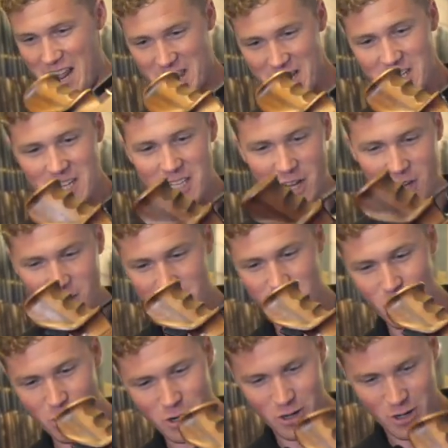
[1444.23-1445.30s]
This is a
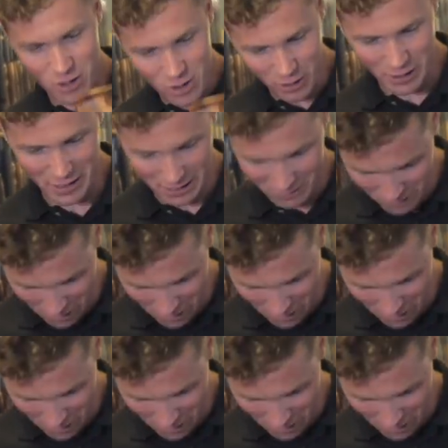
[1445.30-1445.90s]
good looking